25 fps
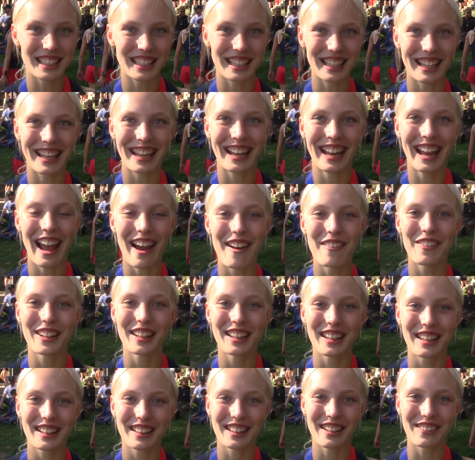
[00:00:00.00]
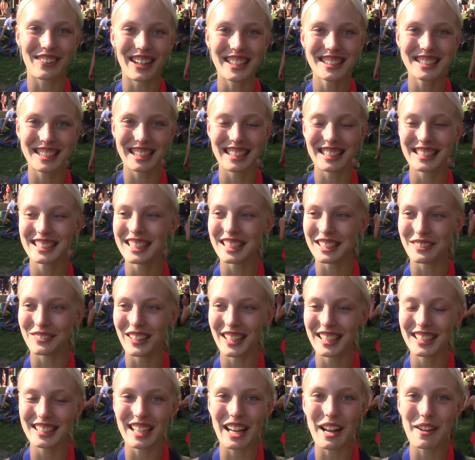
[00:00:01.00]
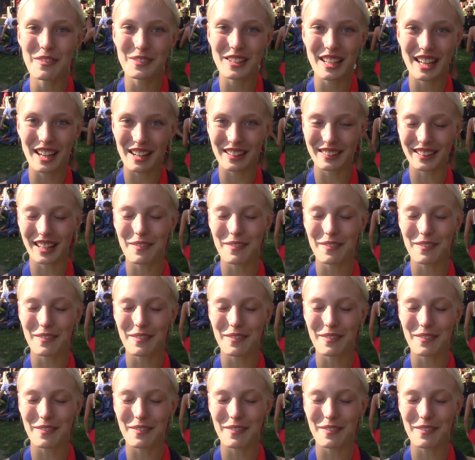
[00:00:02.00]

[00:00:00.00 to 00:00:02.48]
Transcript: and then having the rest of the teammates up there,